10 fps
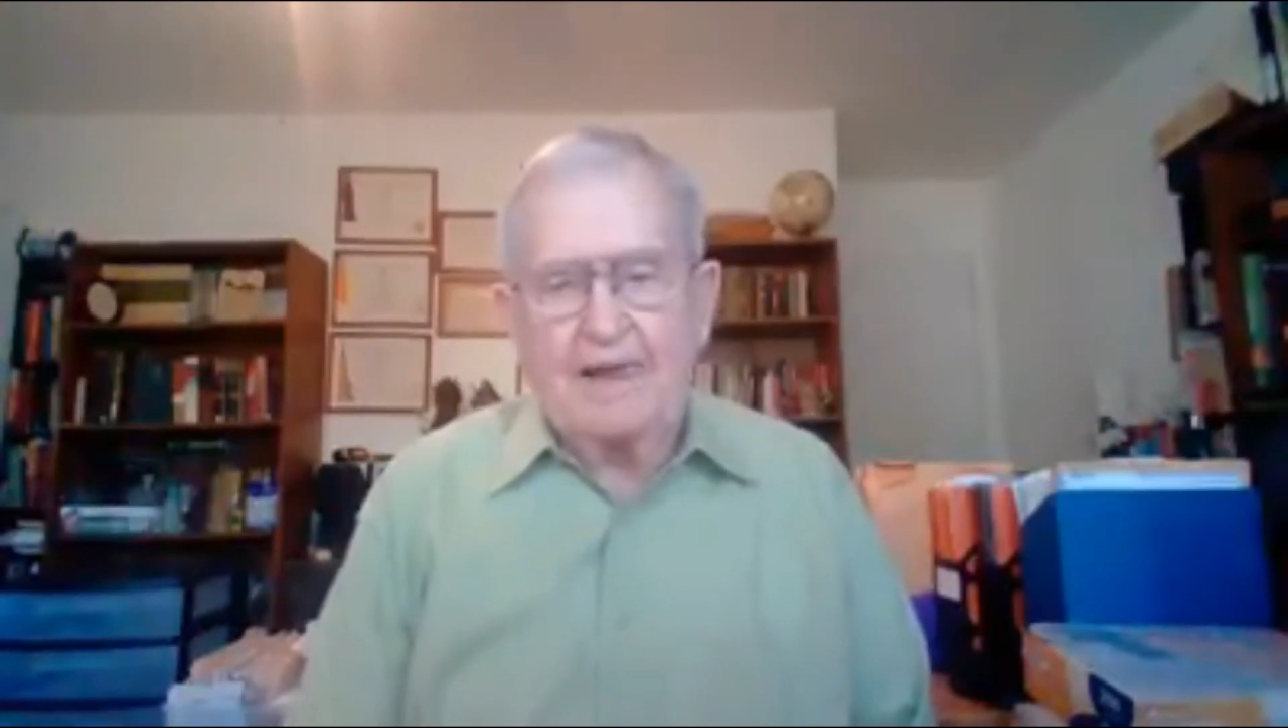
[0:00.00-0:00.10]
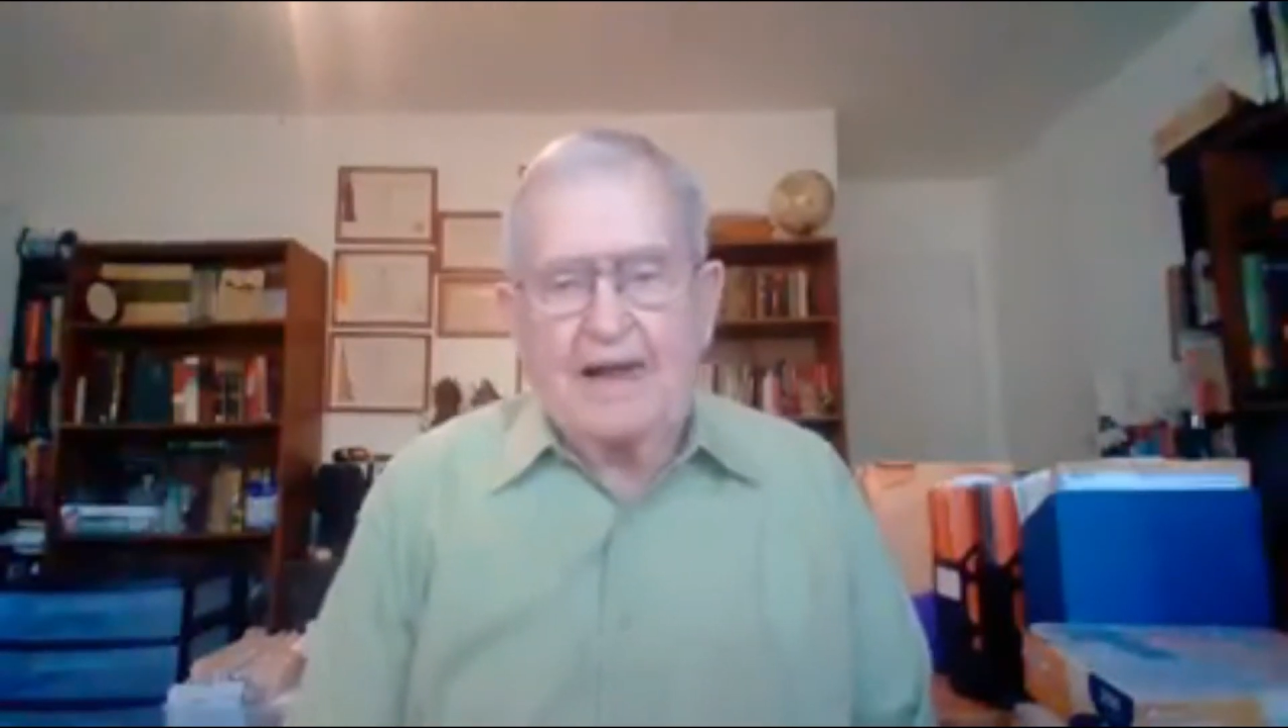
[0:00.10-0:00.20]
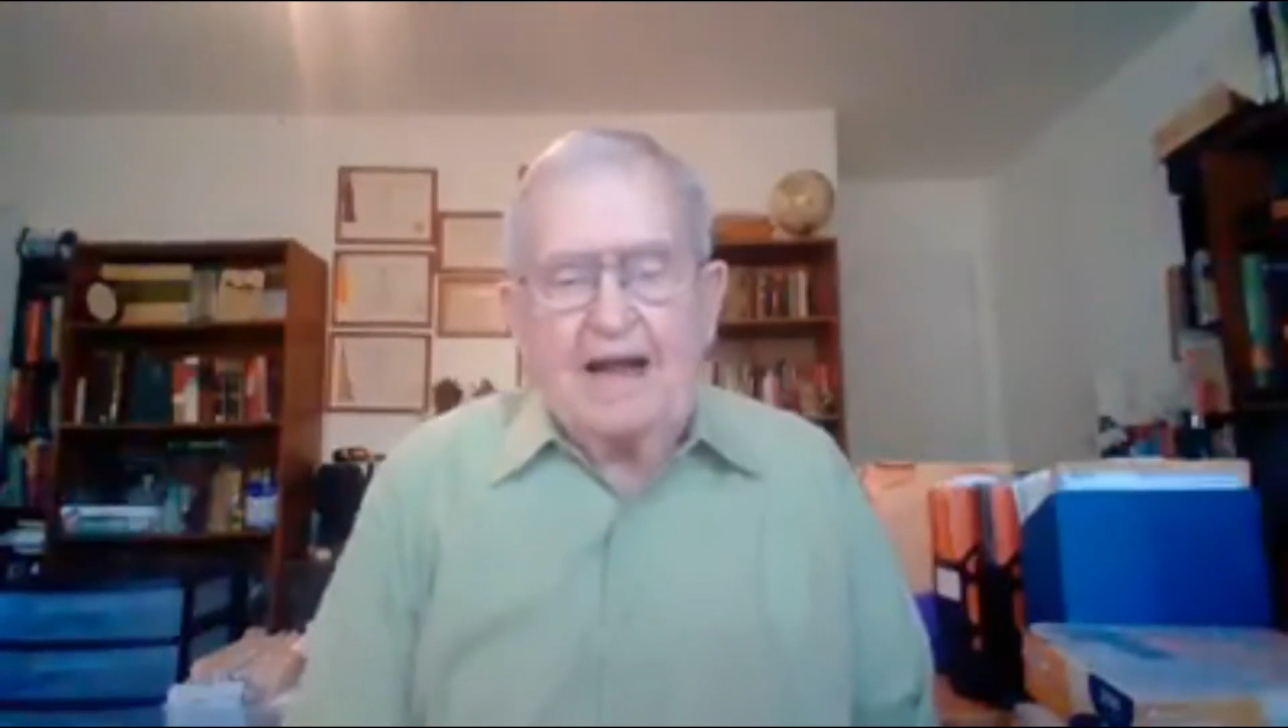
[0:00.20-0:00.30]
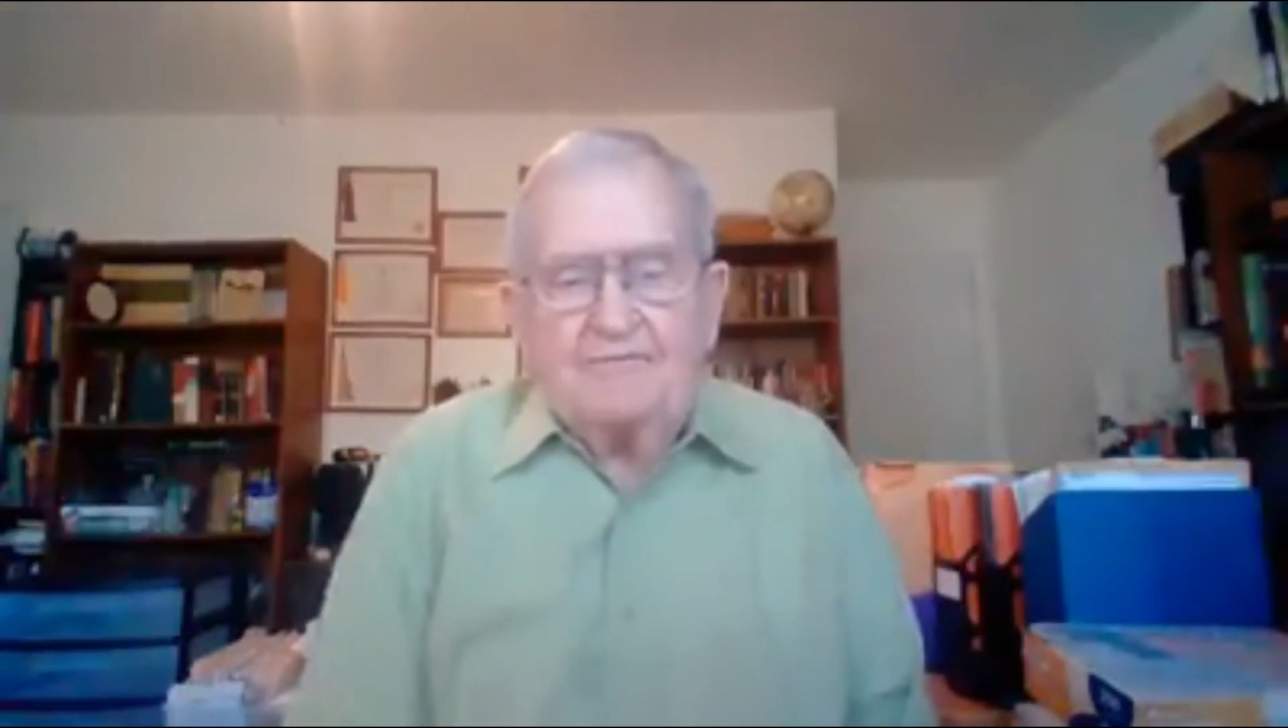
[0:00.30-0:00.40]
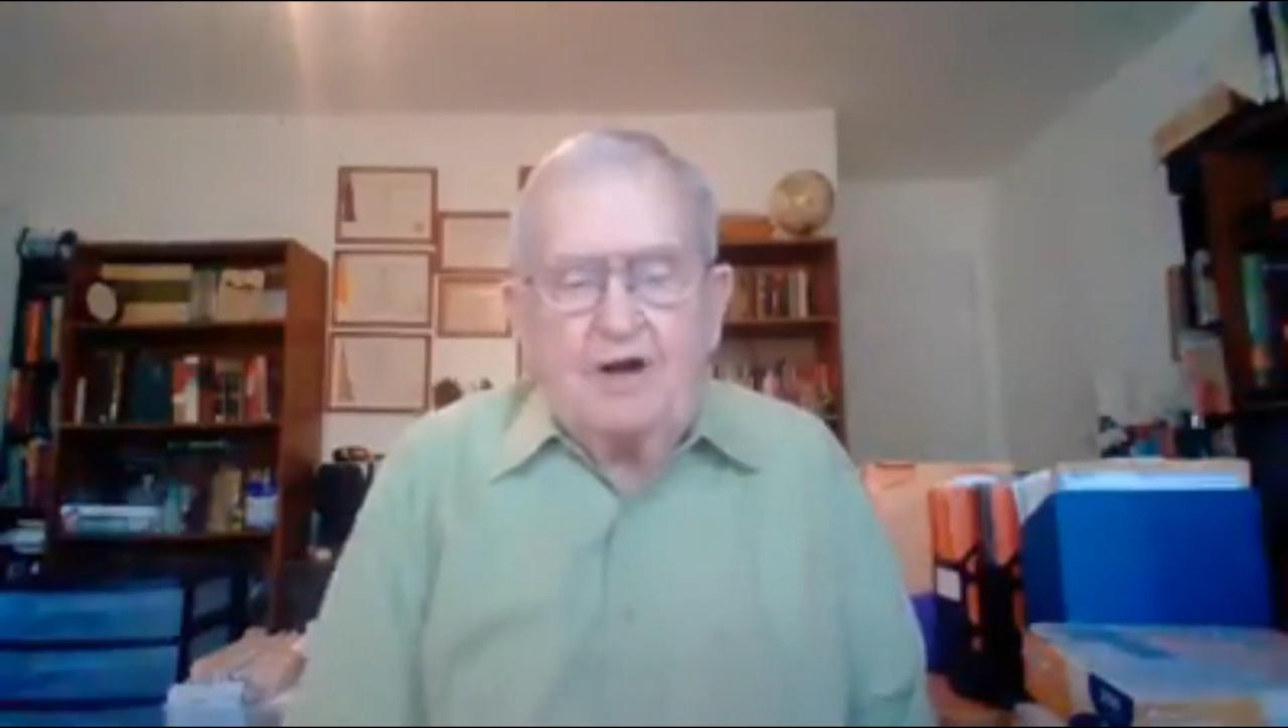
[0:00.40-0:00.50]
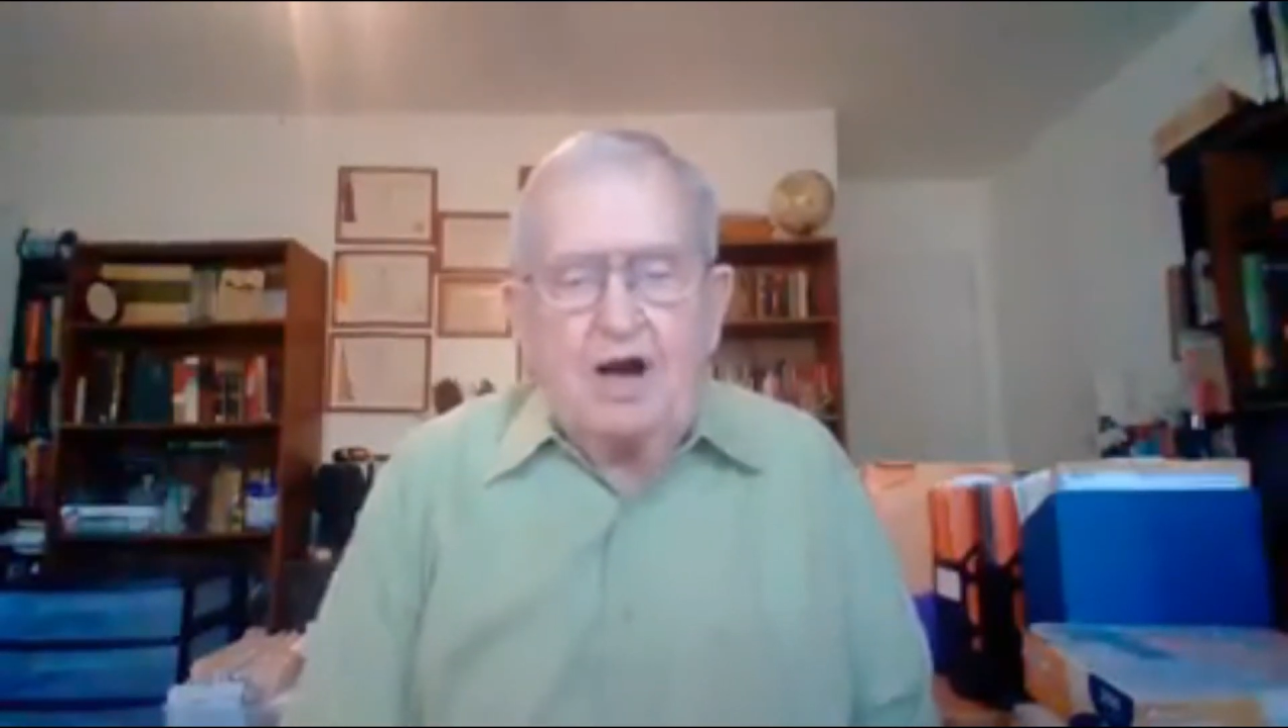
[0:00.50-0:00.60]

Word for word: have the